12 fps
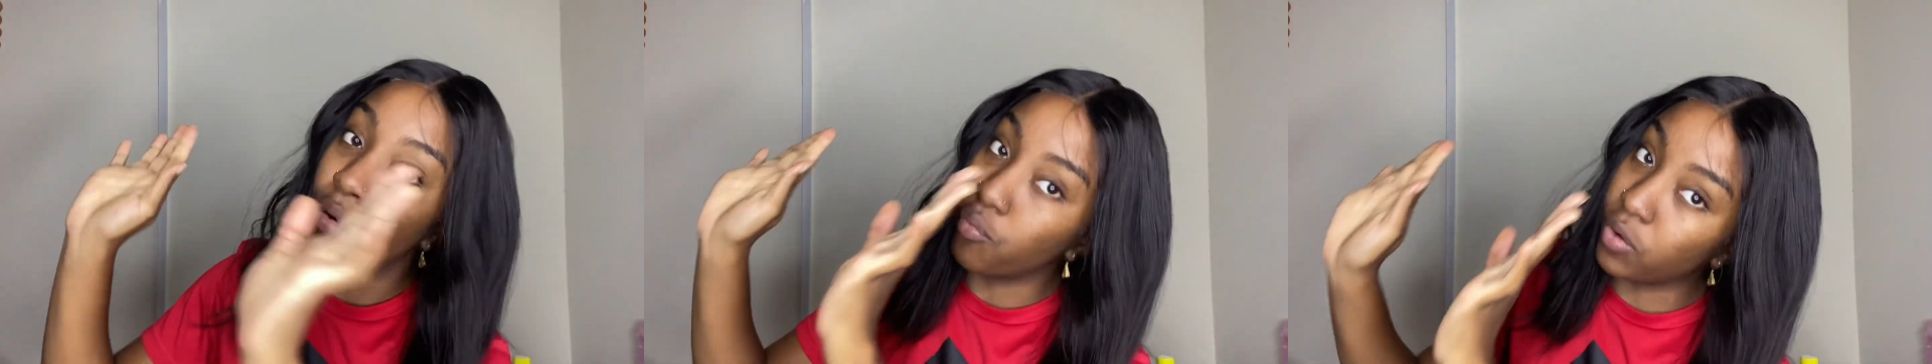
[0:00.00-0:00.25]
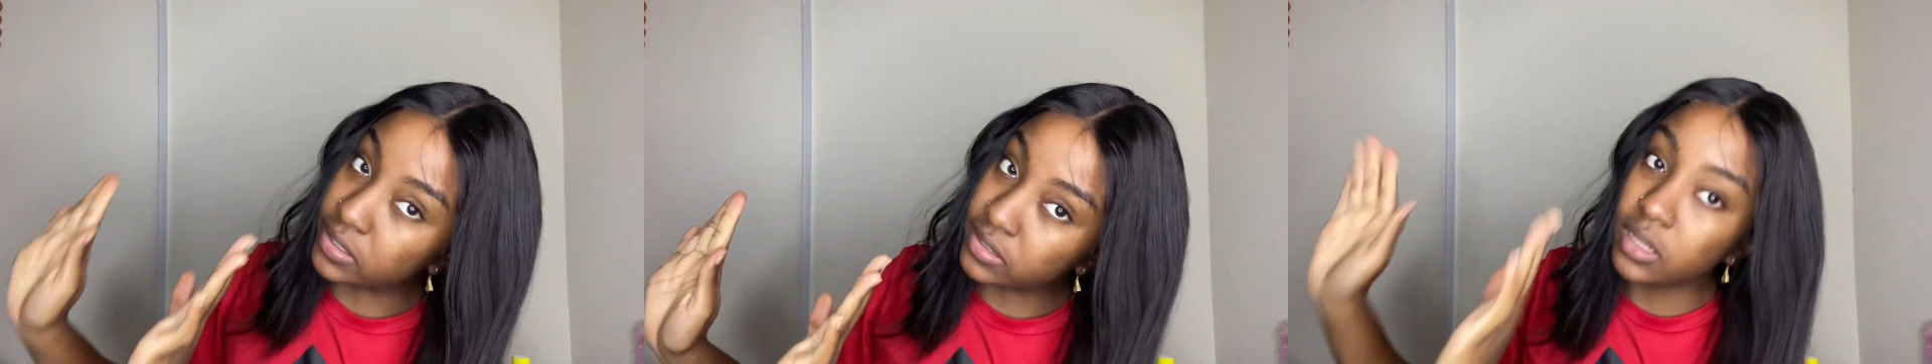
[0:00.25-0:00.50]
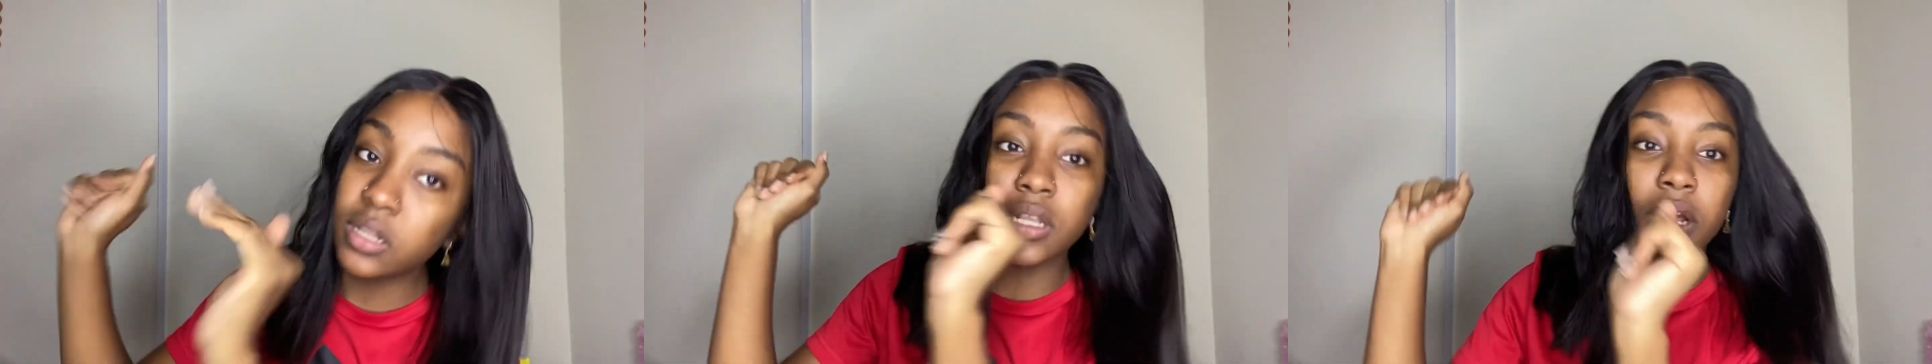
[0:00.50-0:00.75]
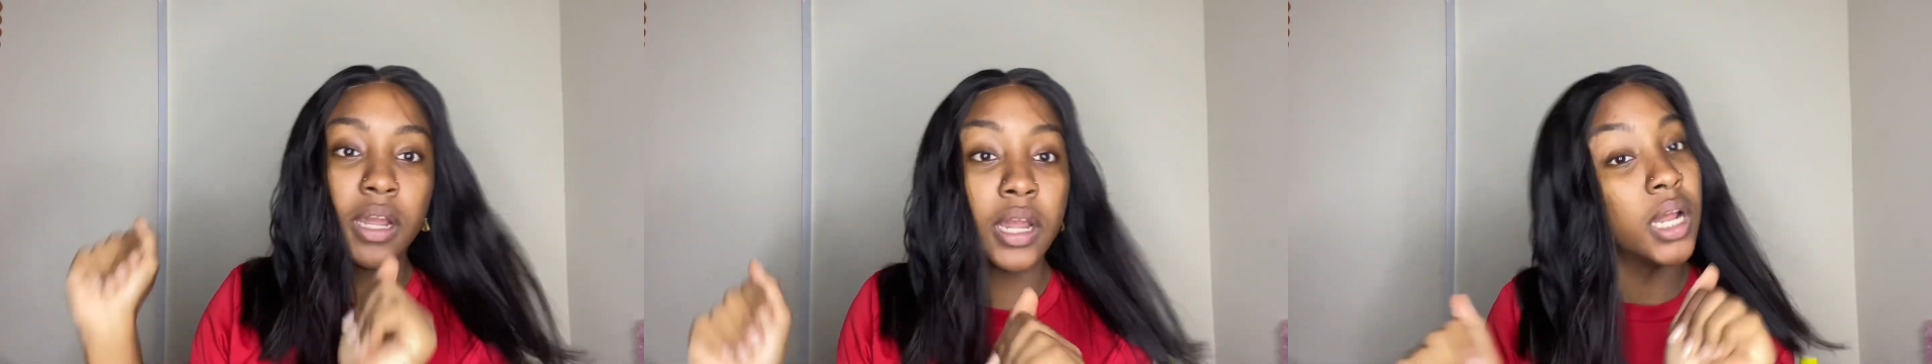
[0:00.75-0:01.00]
Rest it
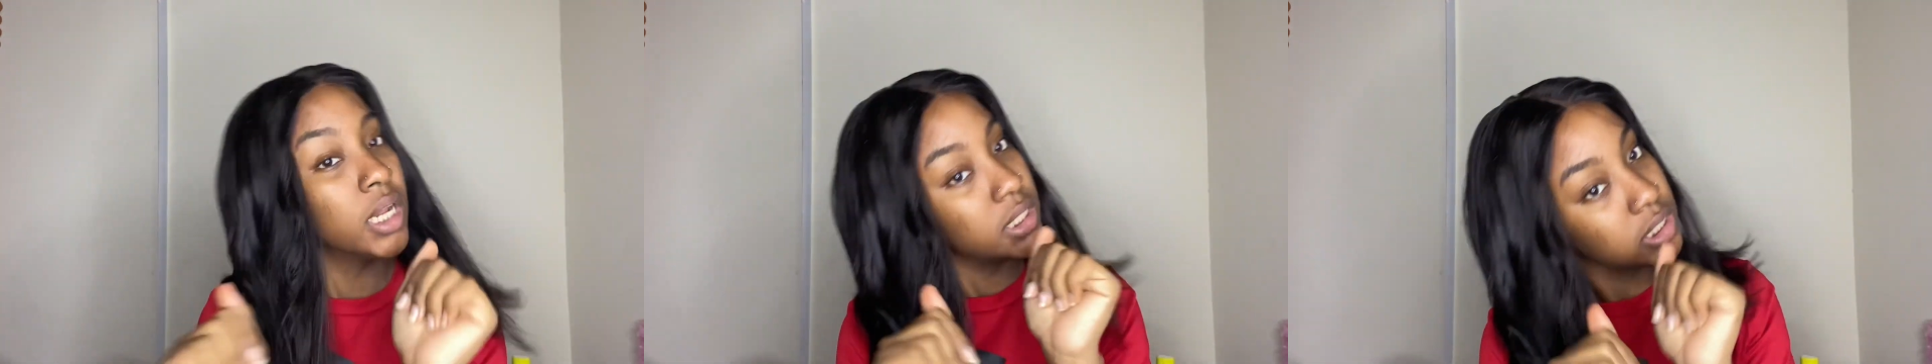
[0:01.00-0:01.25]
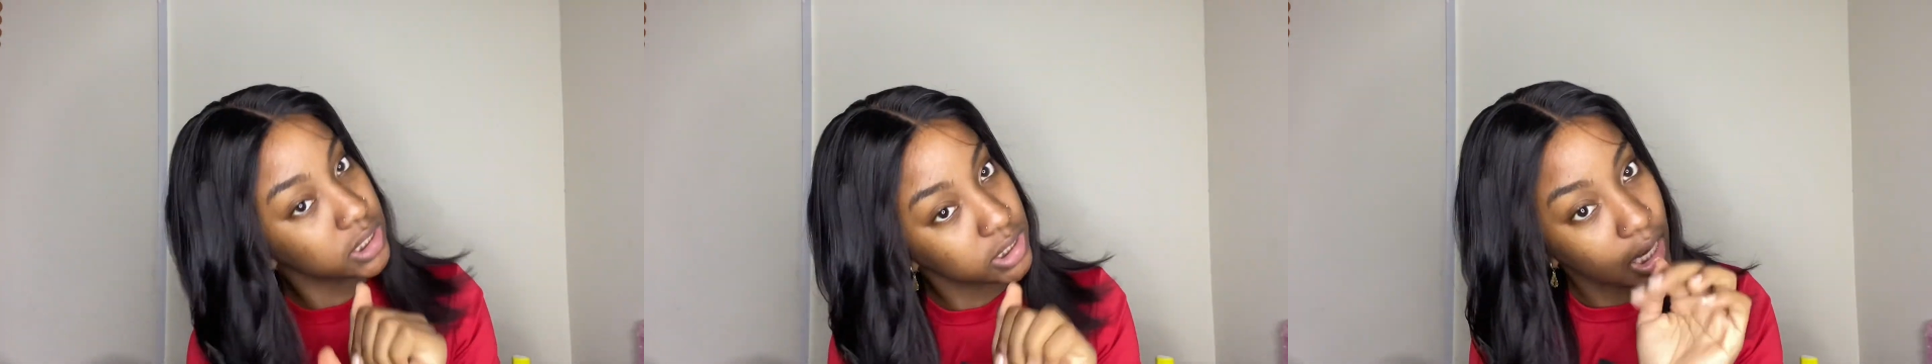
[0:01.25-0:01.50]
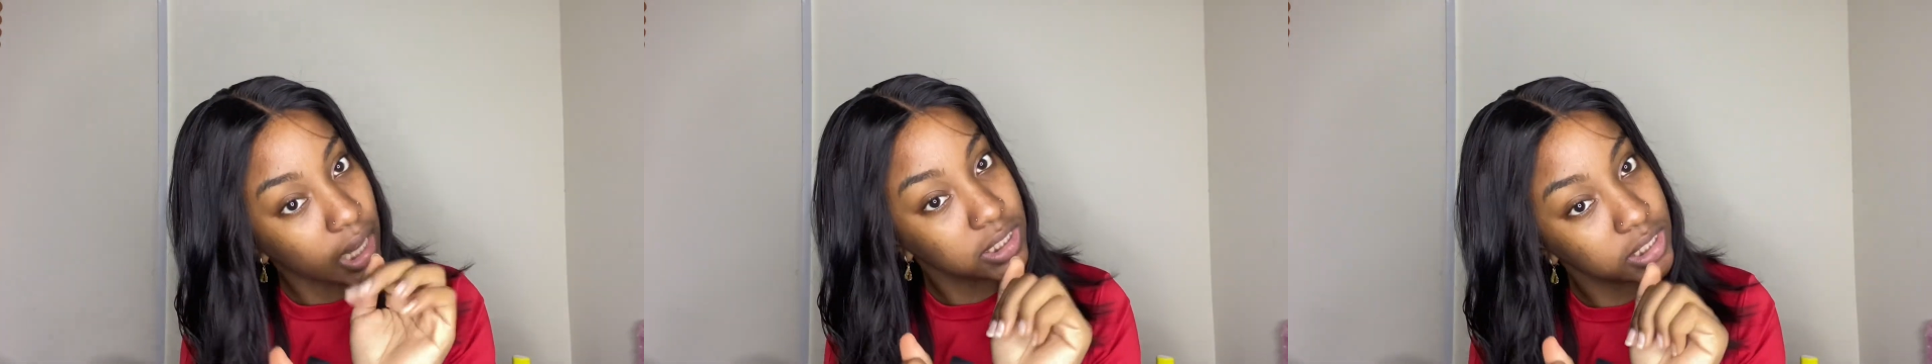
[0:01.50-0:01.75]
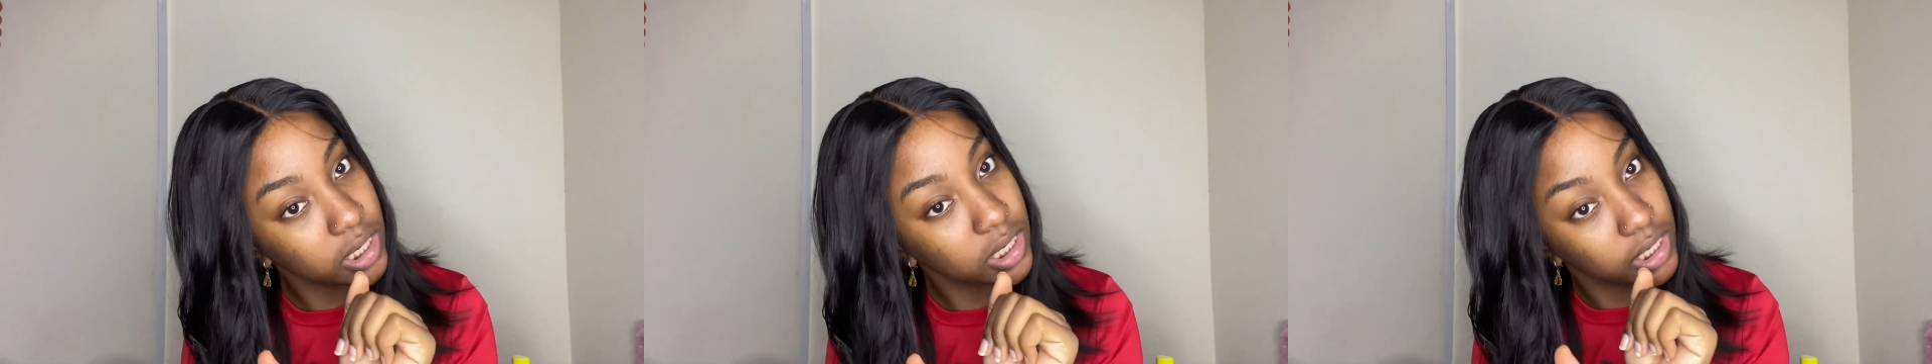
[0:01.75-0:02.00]
there. Let
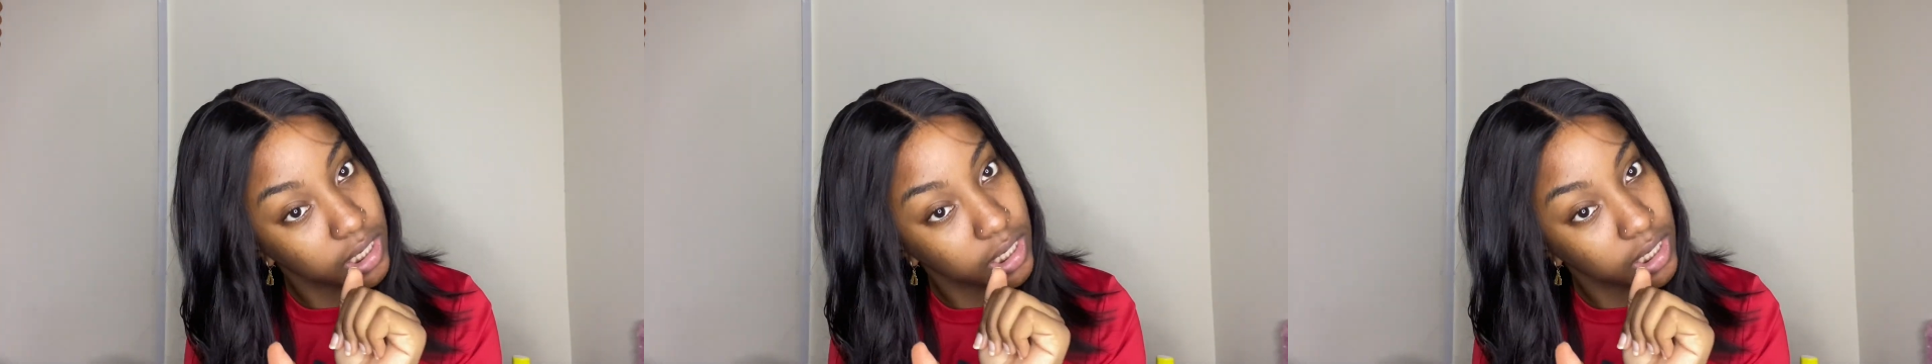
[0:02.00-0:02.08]
it